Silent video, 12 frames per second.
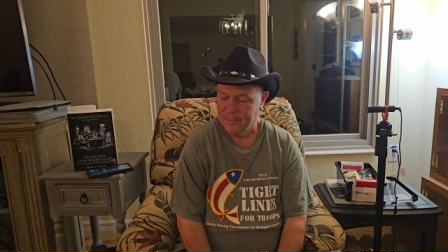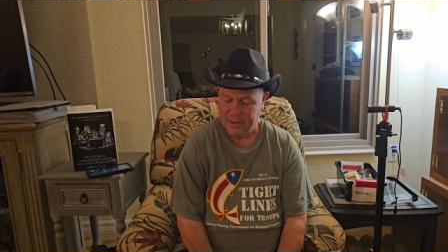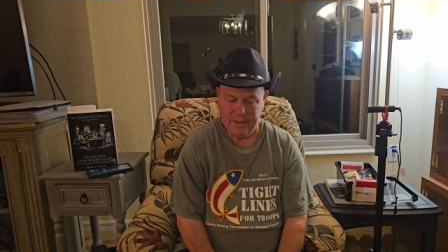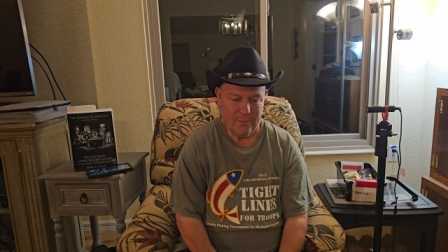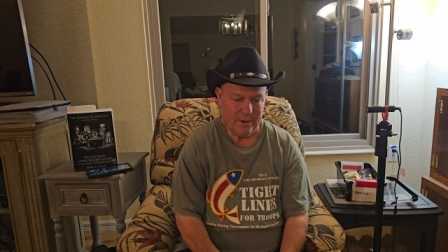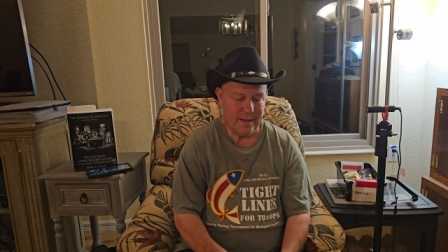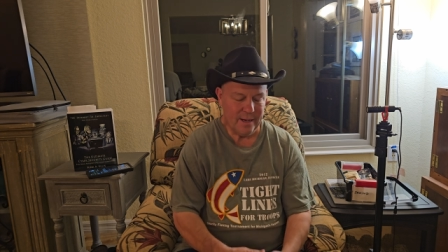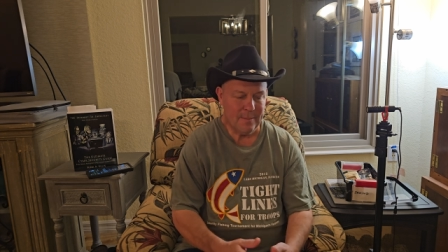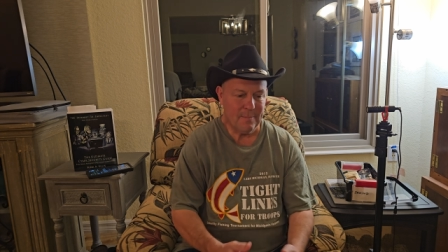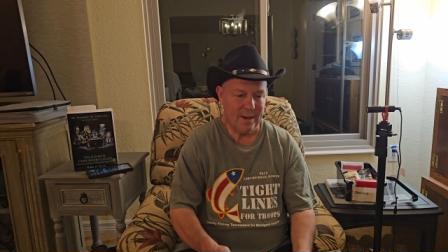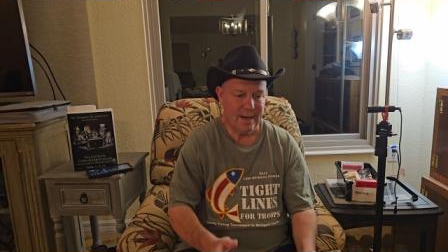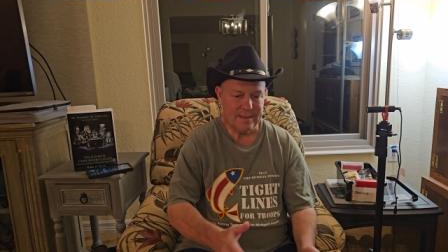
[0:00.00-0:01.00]
But anyway,
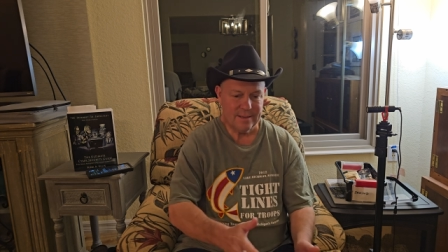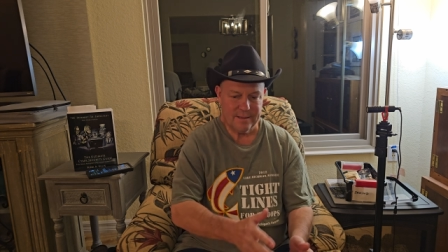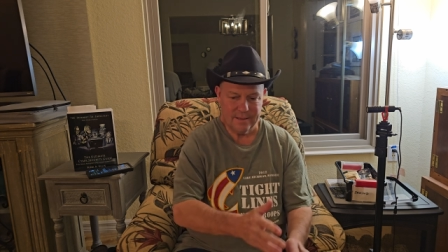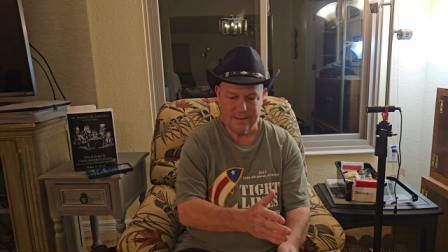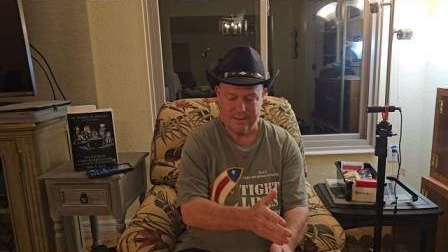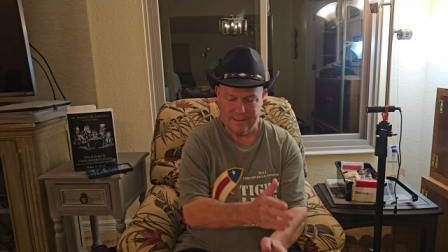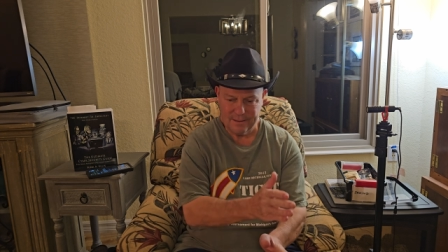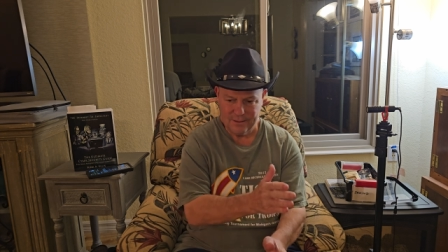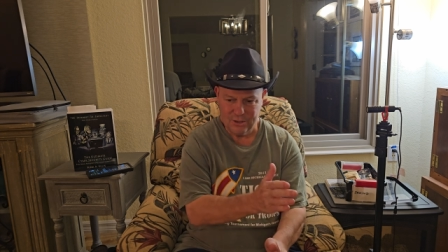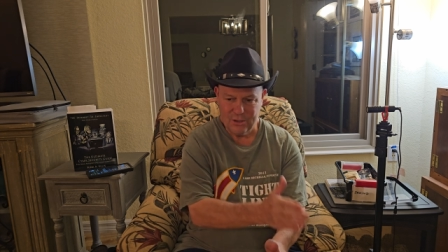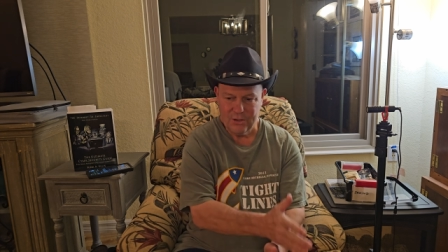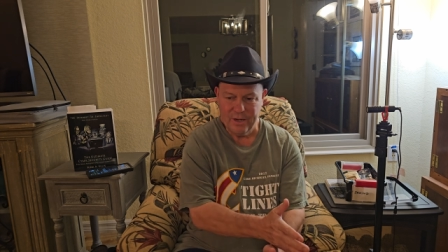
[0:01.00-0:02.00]
getting back to
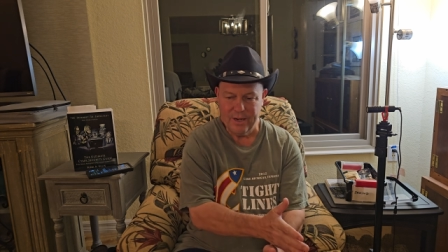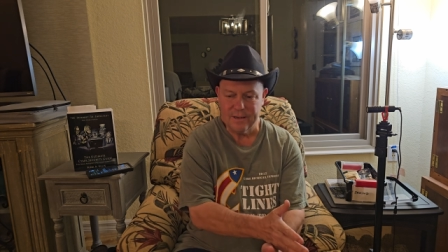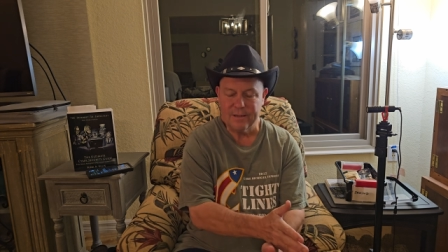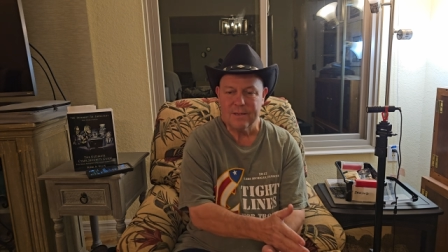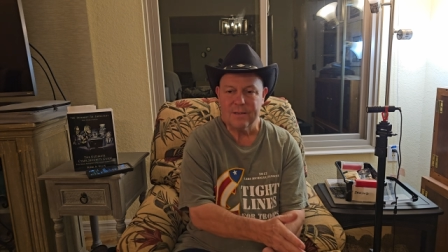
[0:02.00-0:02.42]
the sheet.